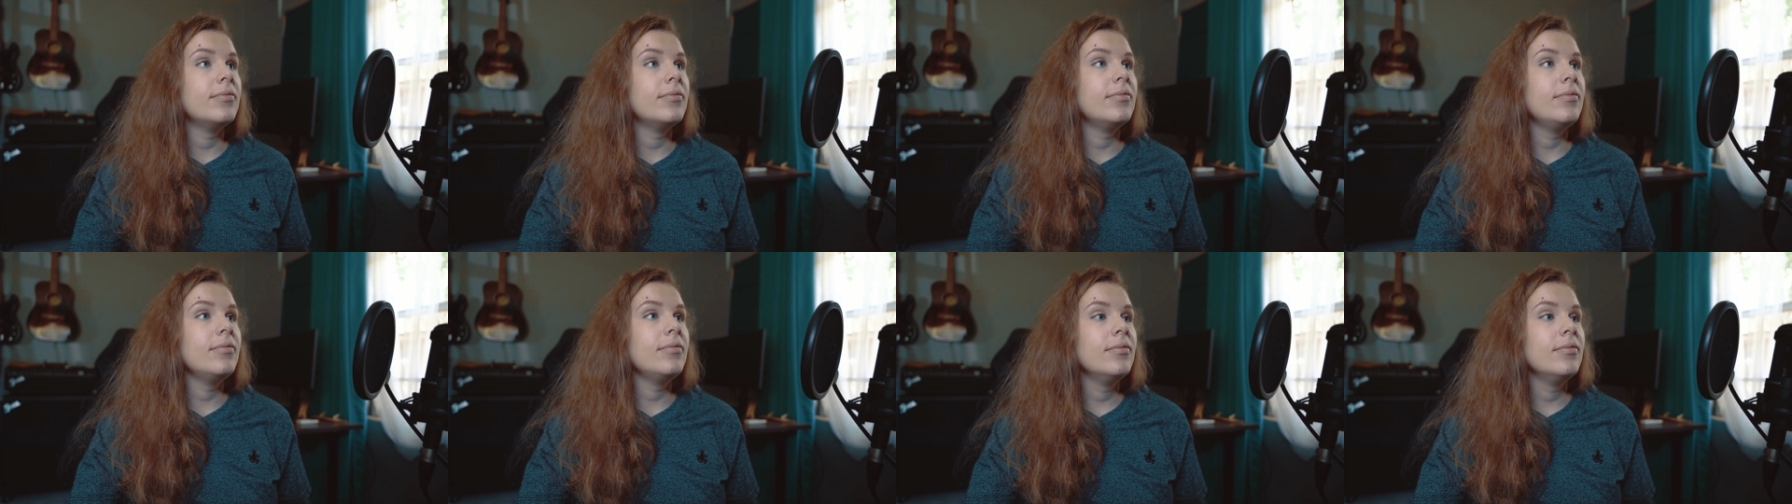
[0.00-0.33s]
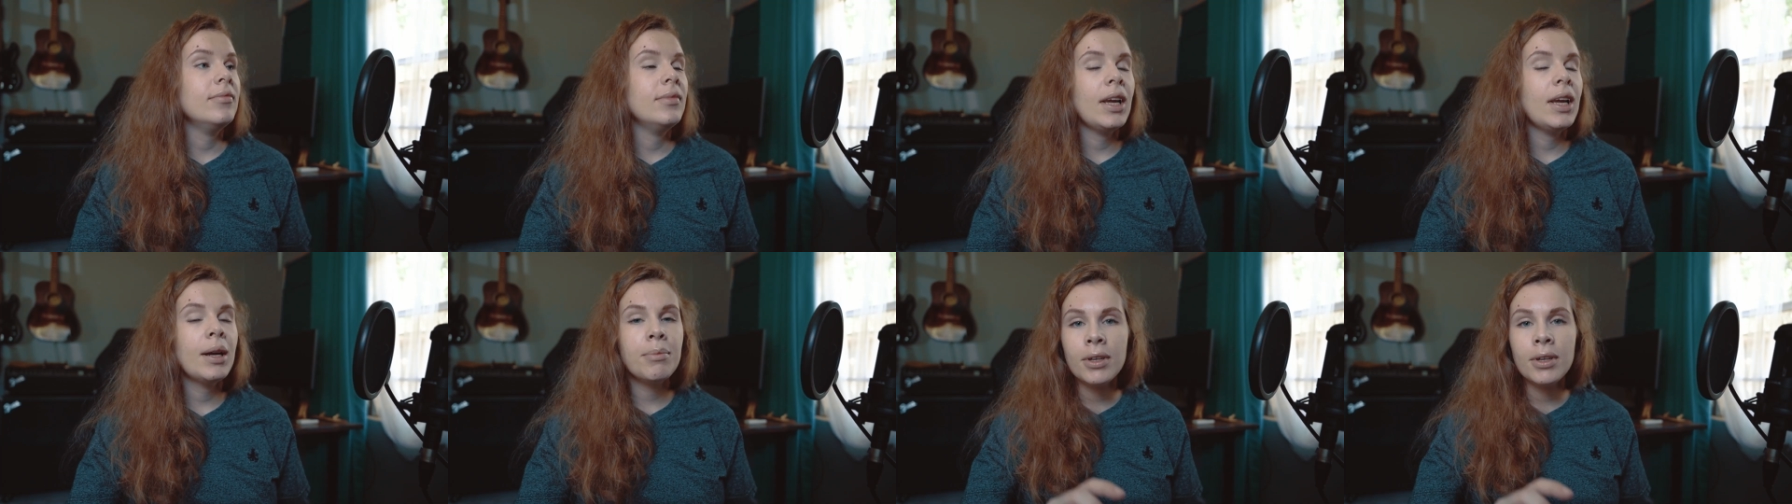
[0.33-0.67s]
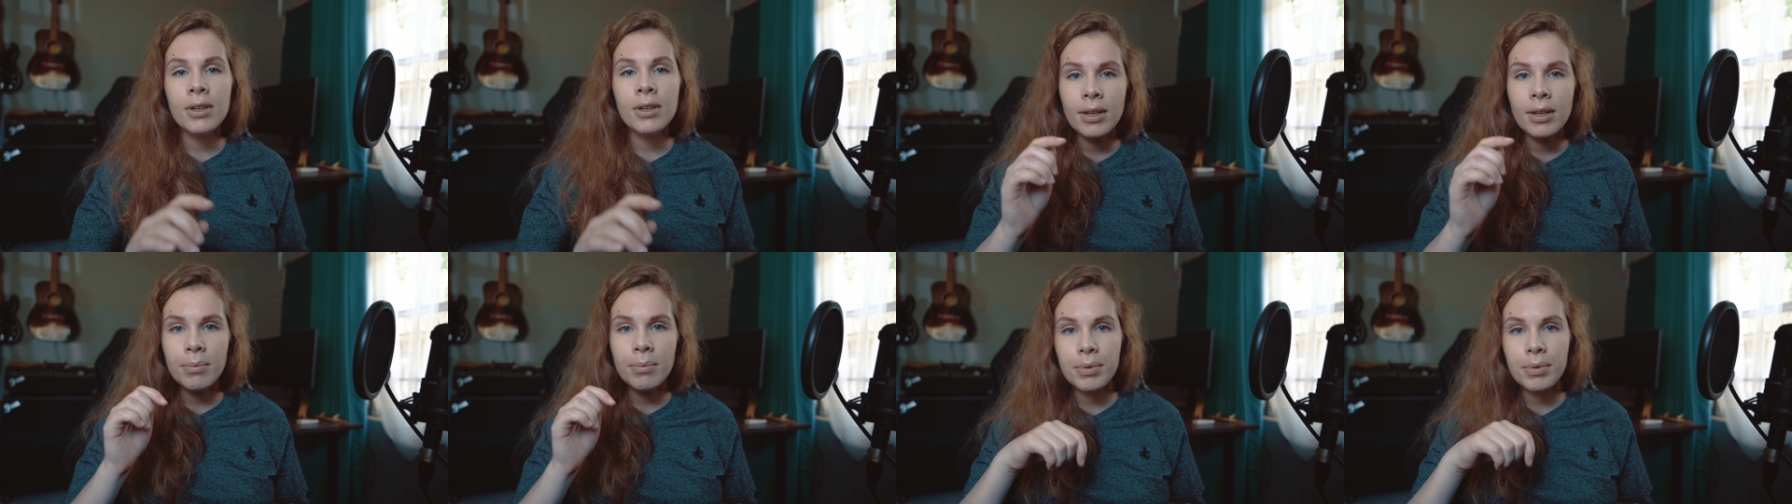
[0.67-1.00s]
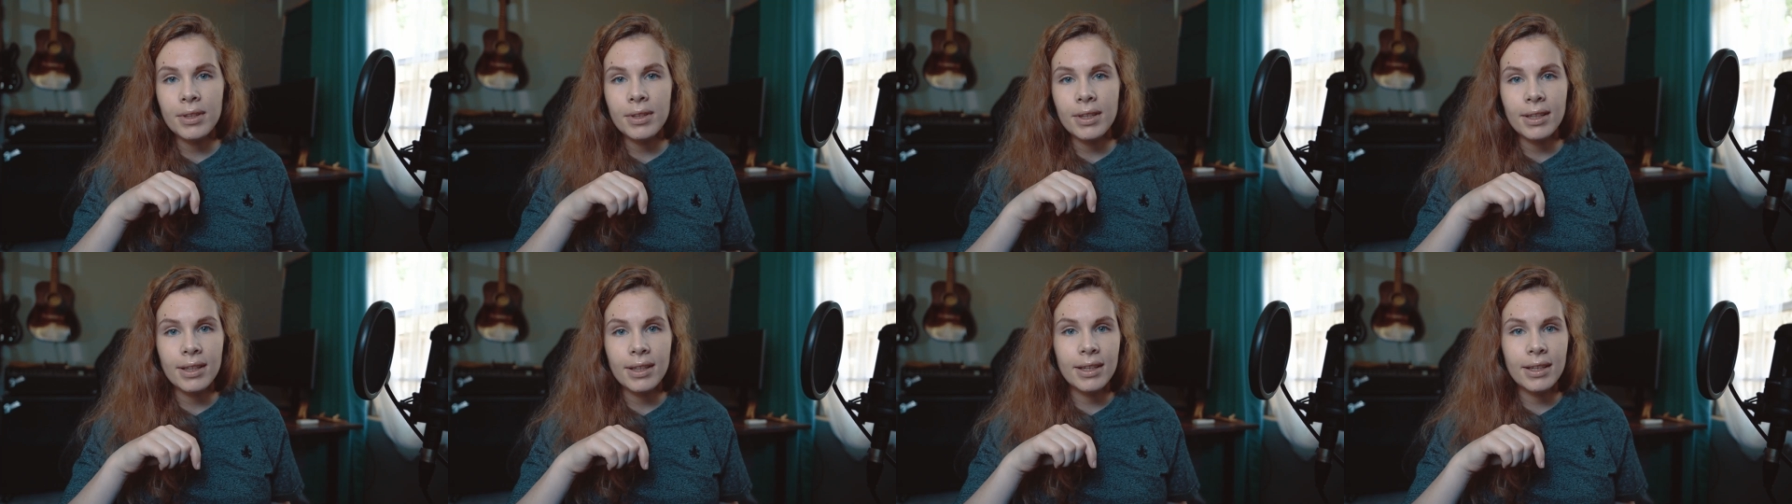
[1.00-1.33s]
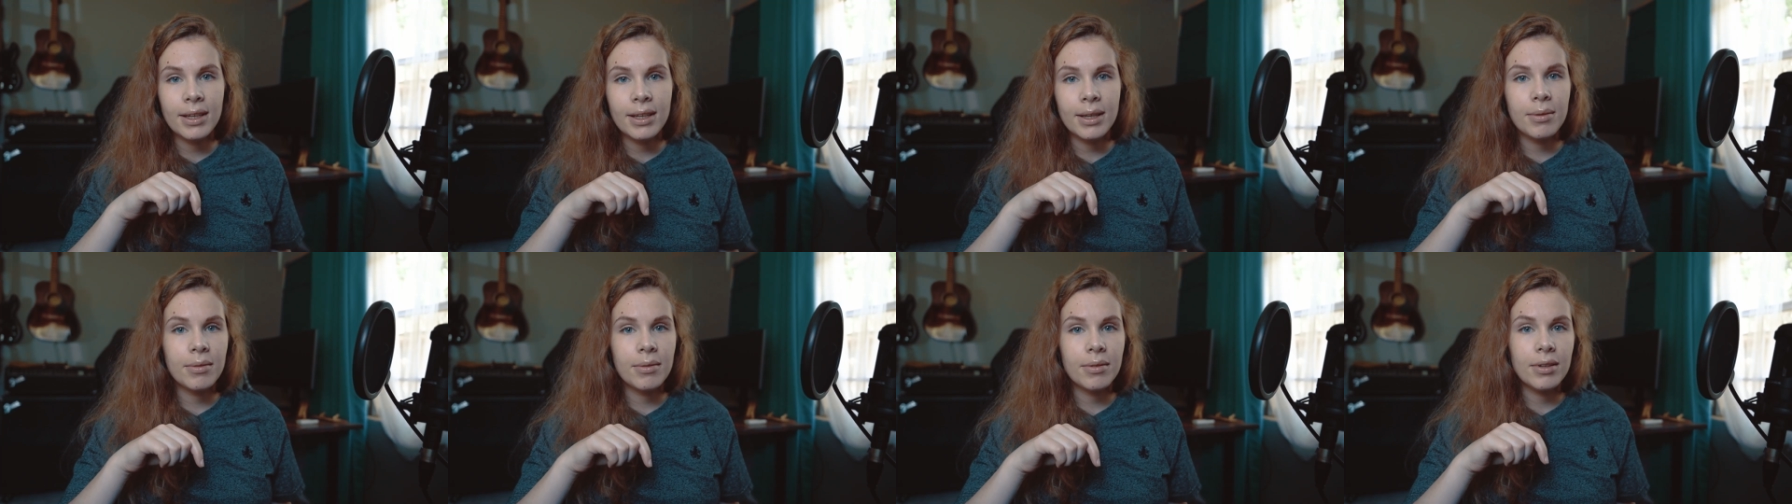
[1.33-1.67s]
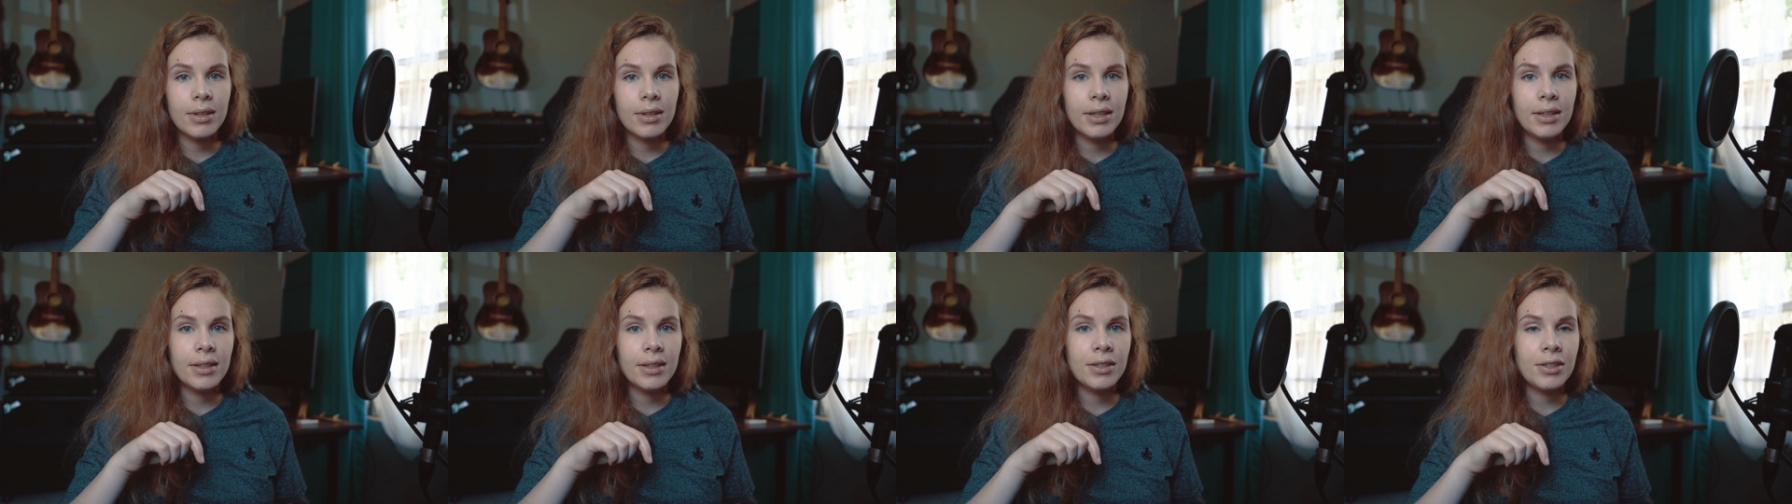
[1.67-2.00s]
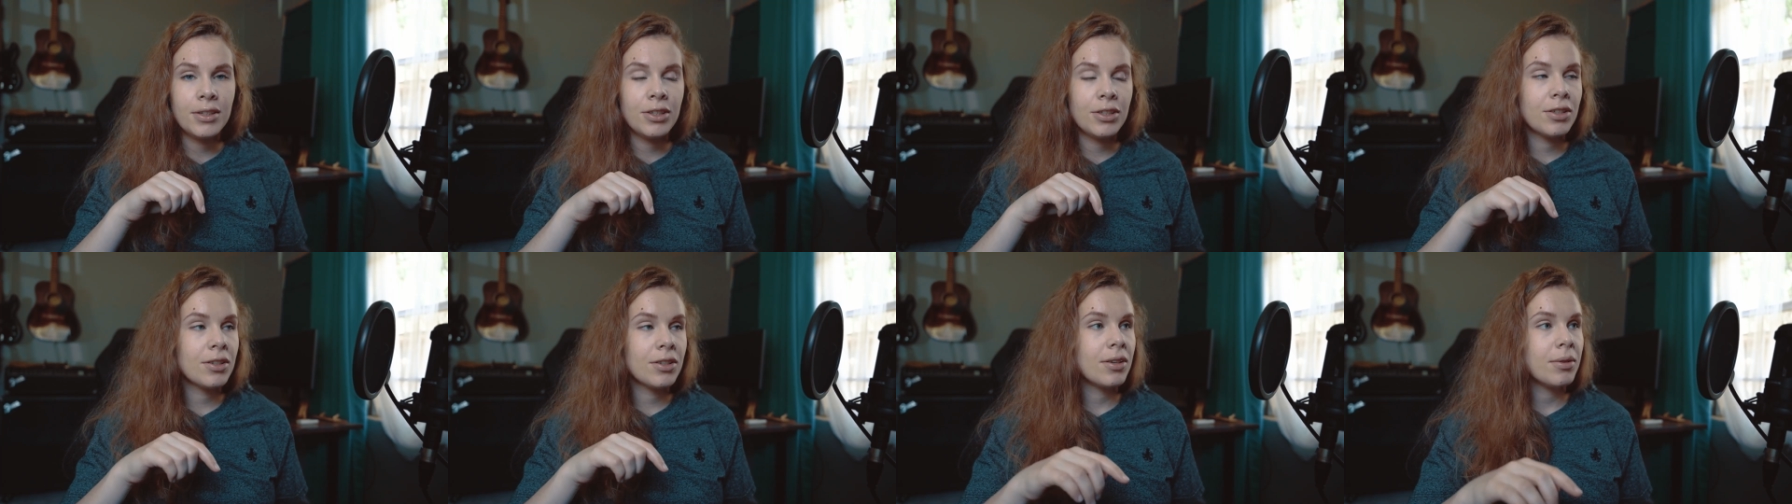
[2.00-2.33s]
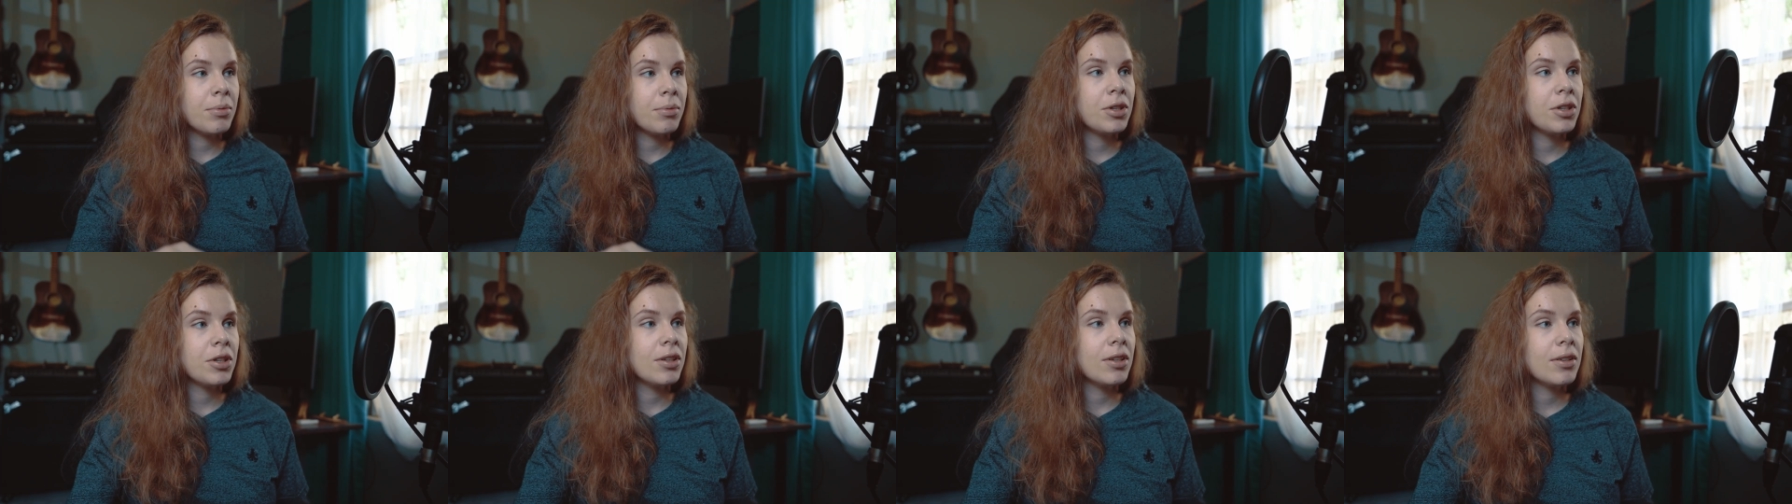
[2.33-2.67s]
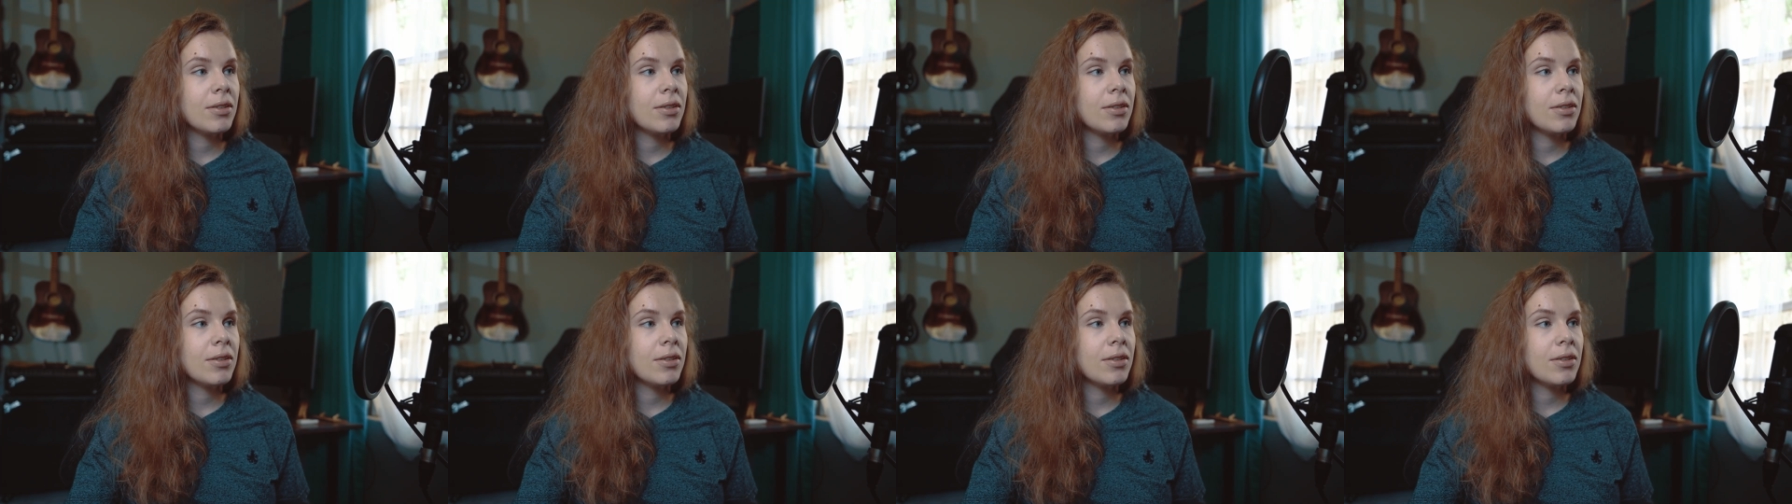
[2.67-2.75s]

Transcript: I'm gonna put the link in the description